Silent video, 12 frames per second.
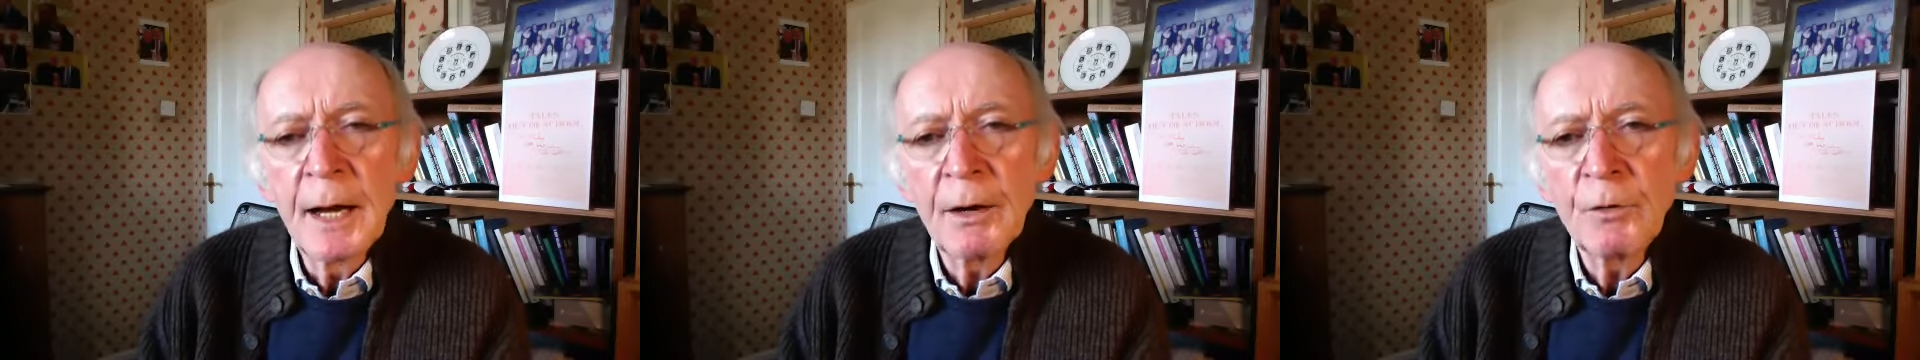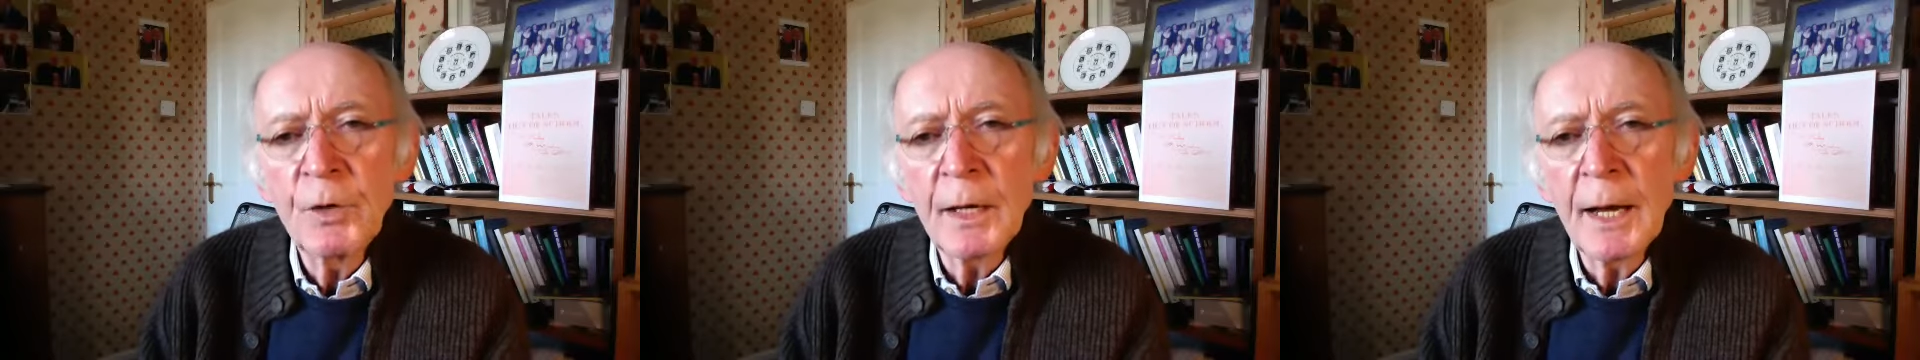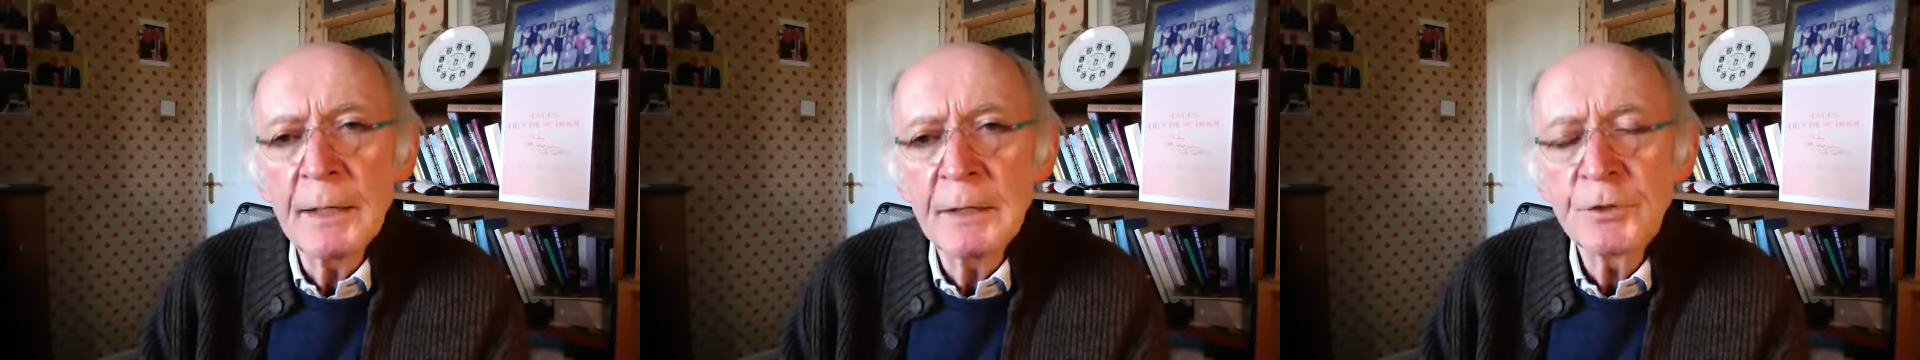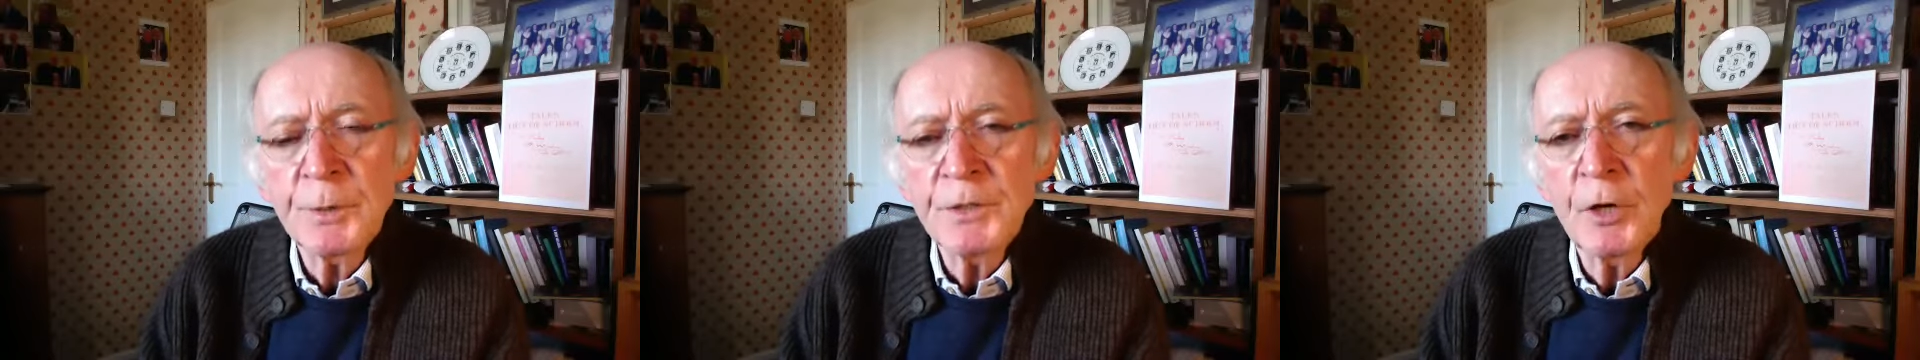I'll
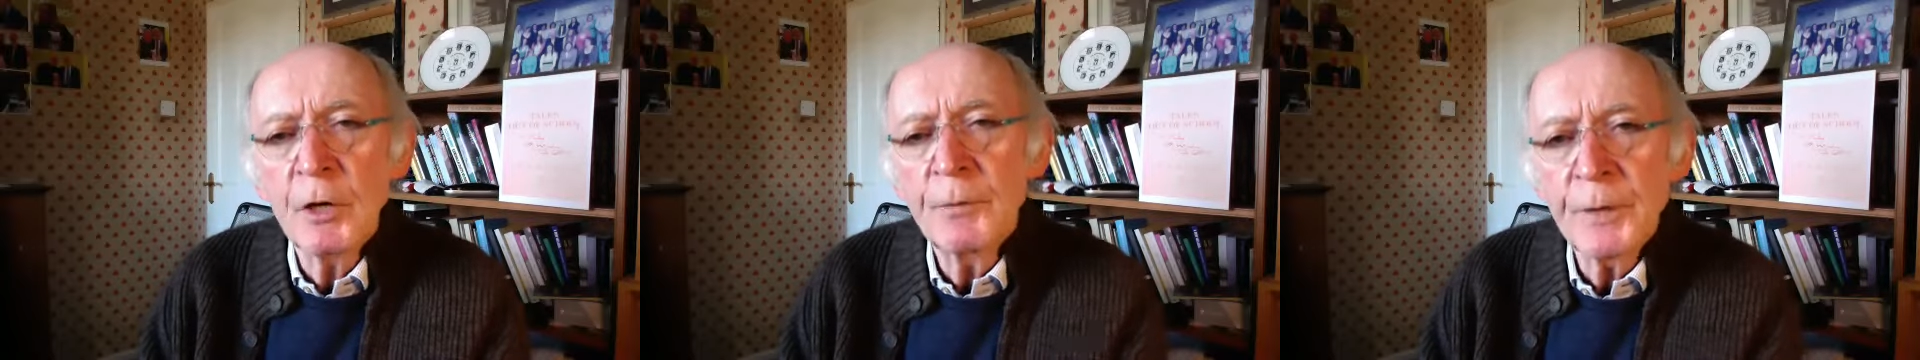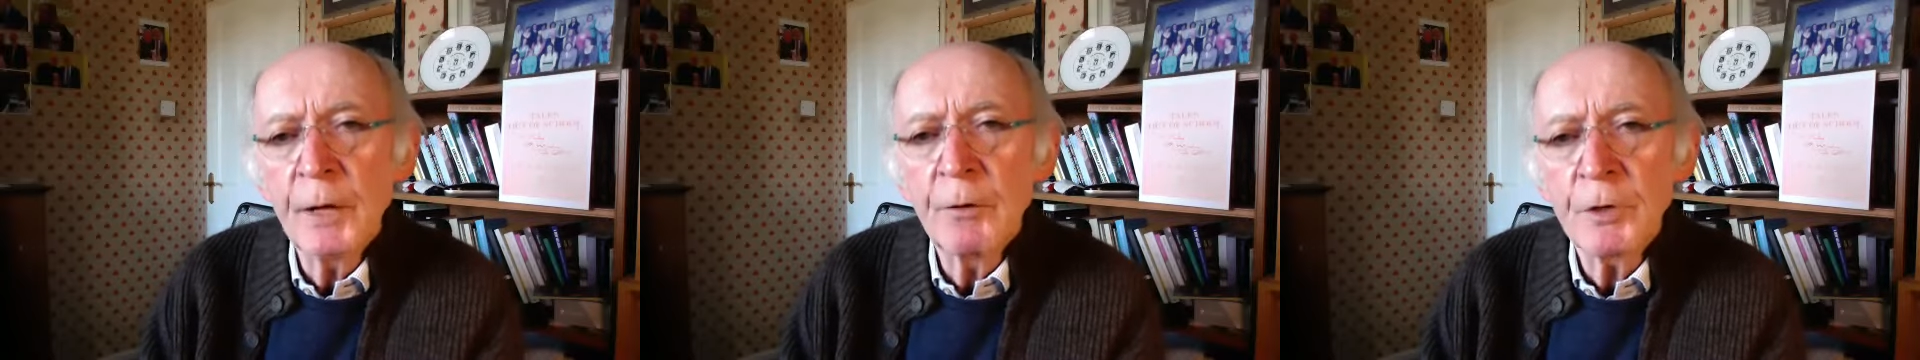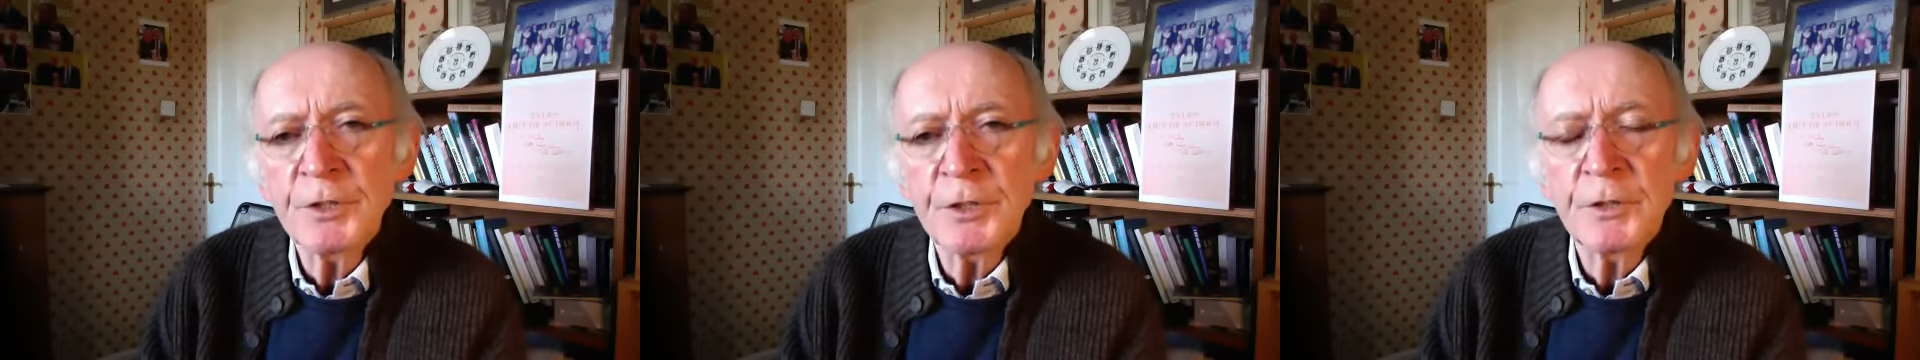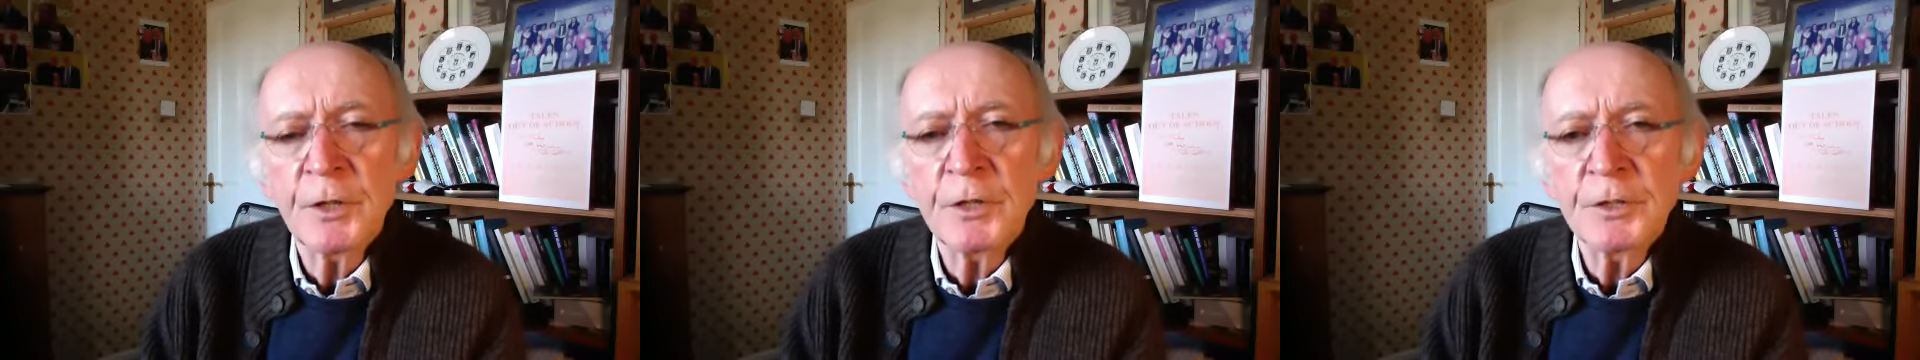switch off and I'll rush
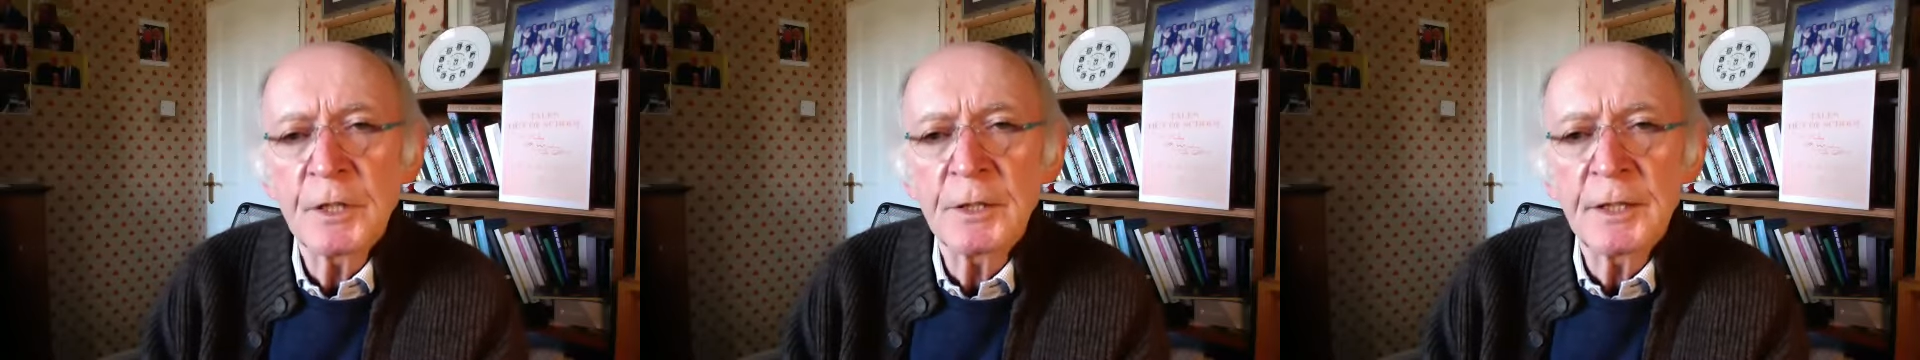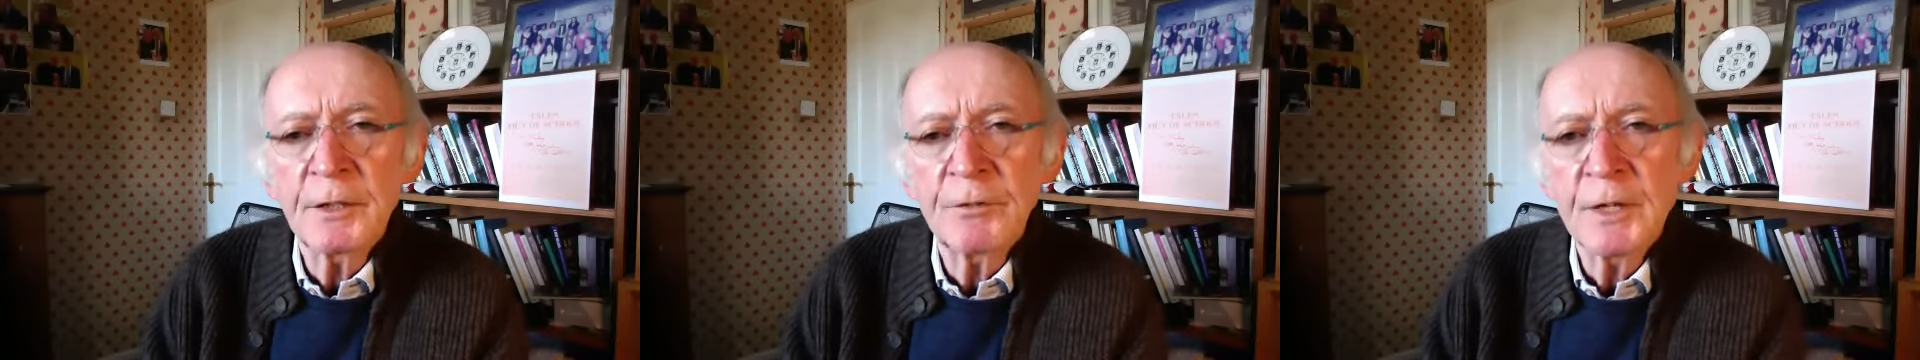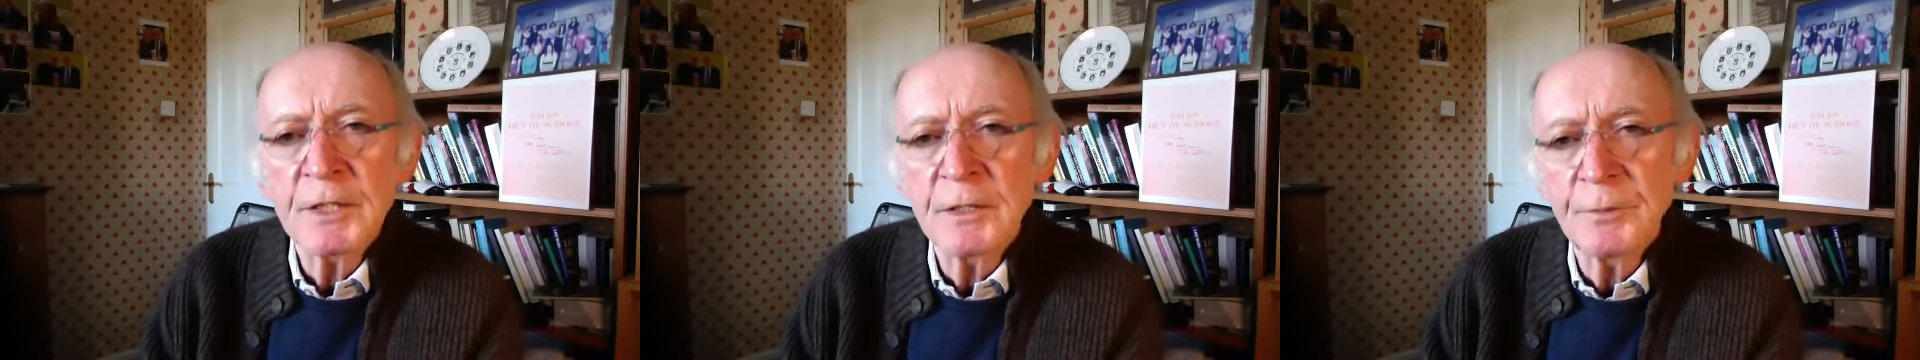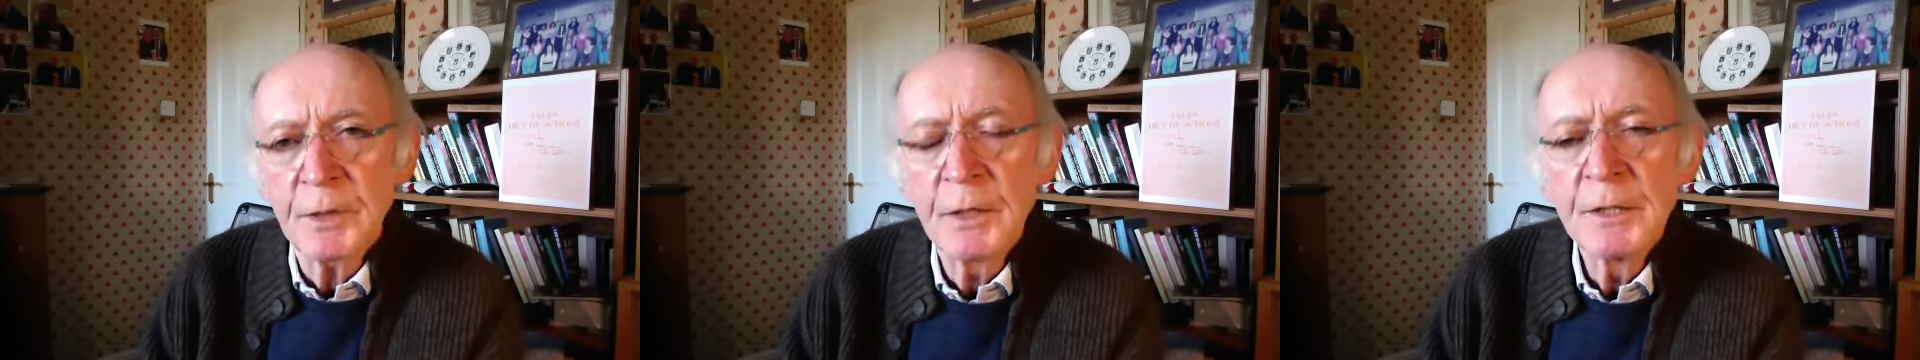into the house and I'll get the rest of it.